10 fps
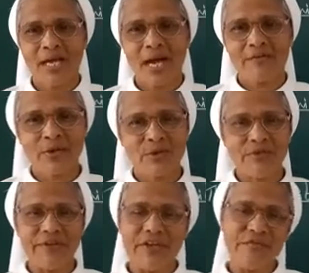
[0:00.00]

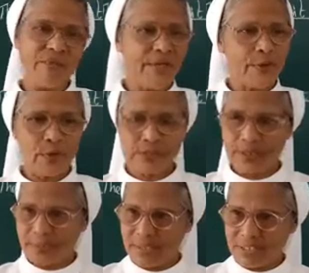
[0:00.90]
Even if we do
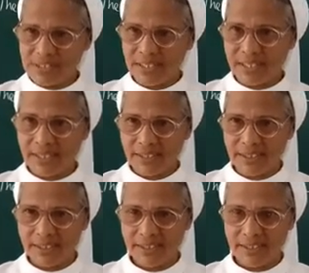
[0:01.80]
some mistake,
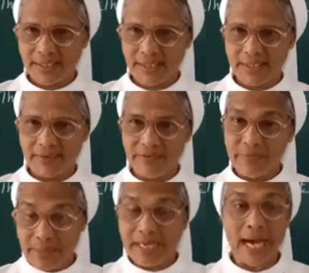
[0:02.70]

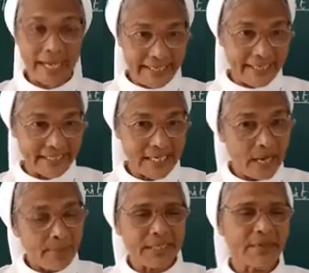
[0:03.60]
we may hide
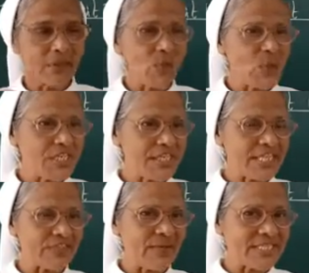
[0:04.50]
it, but our
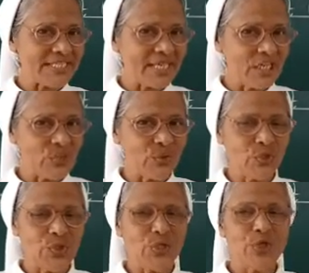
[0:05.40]
conscience will tell
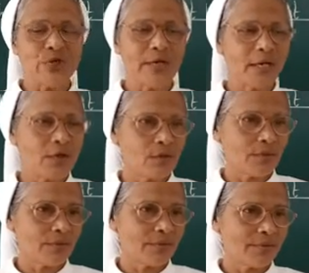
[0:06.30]
you, you are
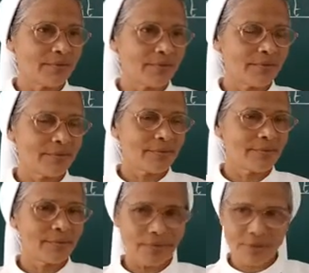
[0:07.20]
wrong
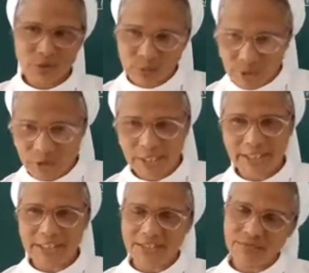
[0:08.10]
or you are
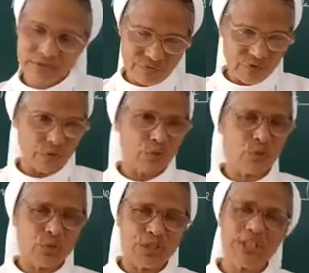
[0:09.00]
right. If you
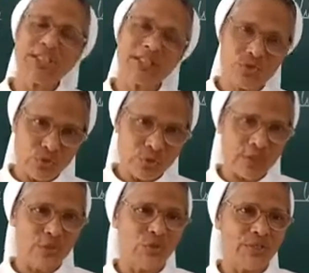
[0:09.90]
do good things, you
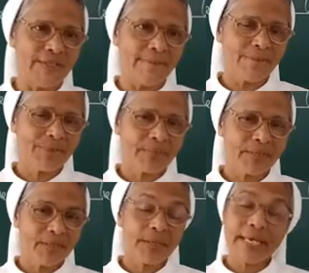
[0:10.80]
are
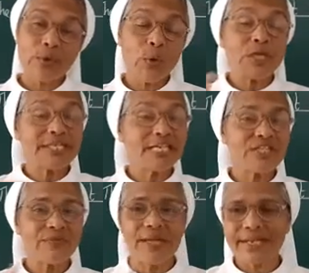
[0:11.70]
good. Okay,
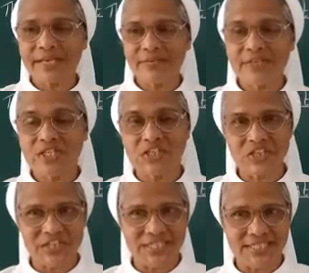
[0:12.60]
conscience will never
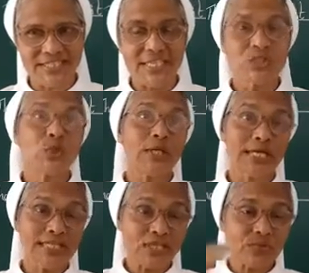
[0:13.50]
cheat us. So
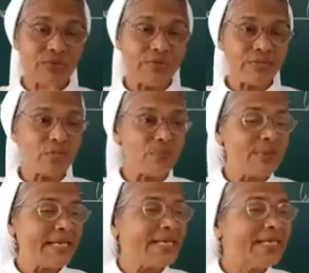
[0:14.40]
that is why we should
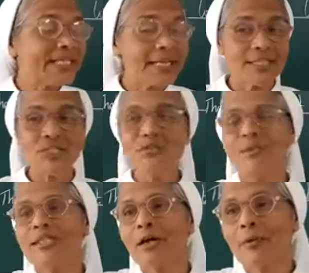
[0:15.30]
be in touch
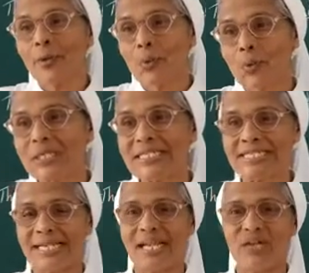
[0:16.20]
with our own
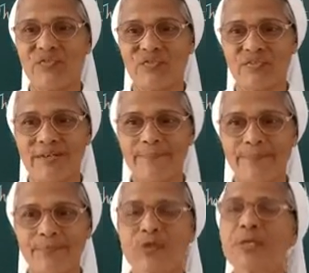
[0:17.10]
self,
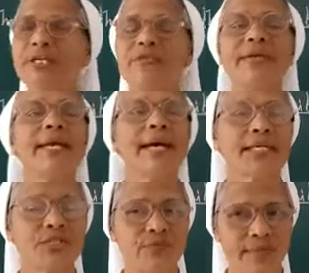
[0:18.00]
so that we
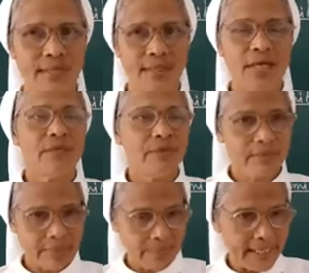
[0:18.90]
act well.
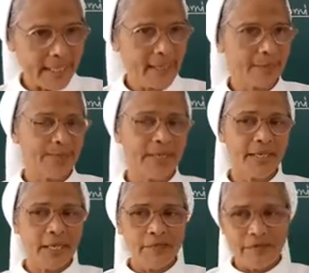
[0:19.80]
We will be
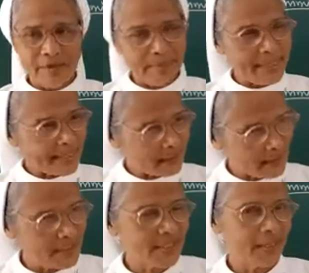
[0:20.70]
happy, we will make
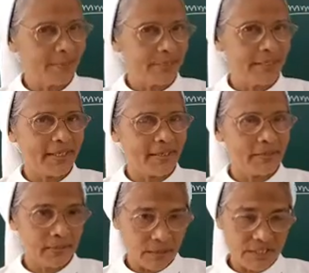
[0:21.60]
others
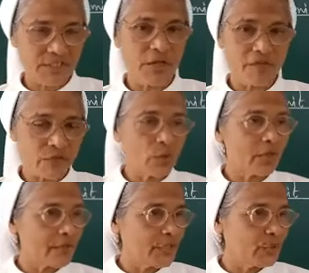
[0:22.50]
happy. That is, after all,
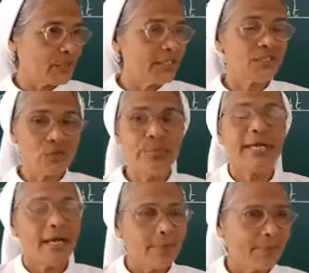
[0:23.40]
our duty is to
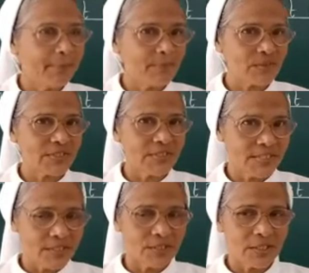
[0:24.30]
be happy persons,
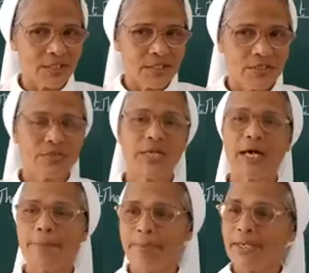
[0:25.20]
you know, to
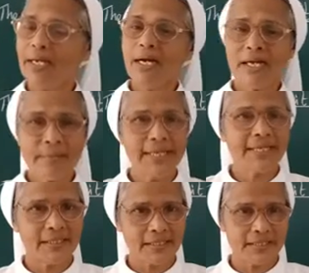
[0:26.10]
happy and
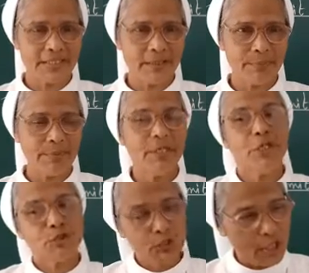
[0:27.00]
make others
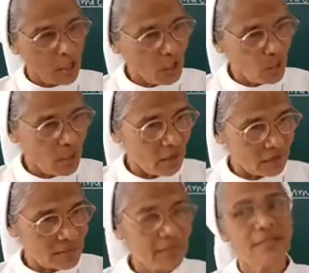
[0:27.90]
happy. To love
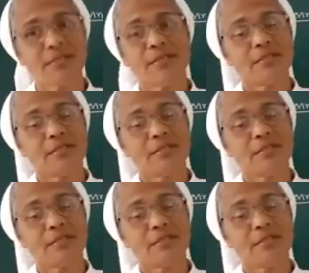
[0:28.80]
ourselves,